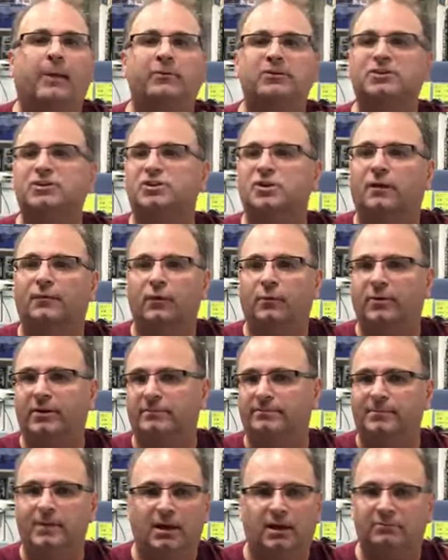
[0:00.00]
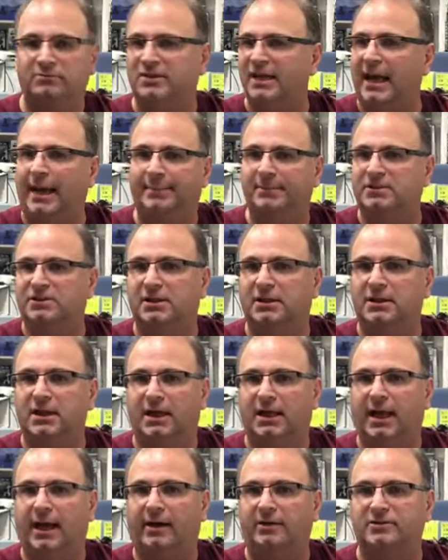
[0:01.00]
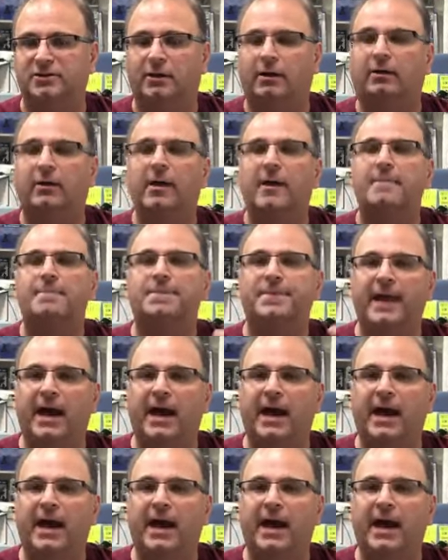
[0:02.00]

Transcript: but I wasn't sure if it would, damage the decals and all.